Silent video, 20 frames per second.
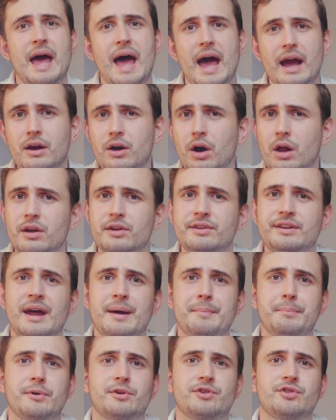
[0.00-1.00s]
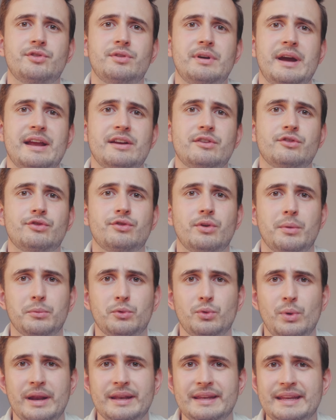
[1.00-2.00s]
A color temperature range from
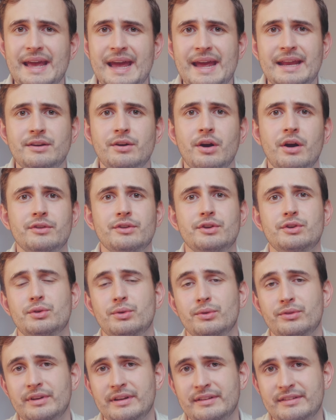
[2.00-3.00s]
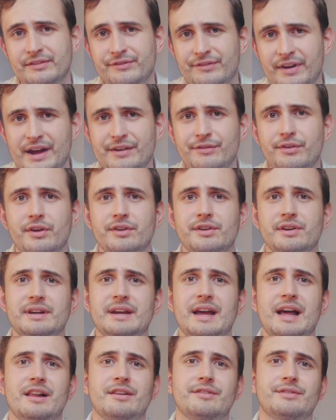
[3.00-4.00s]
2800 to 6500
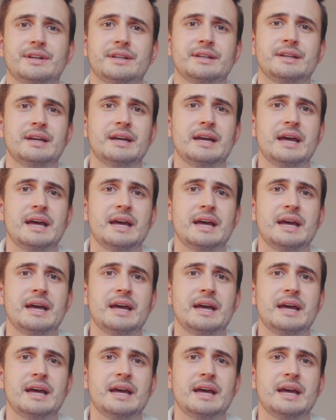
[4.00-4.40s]
Kelvin,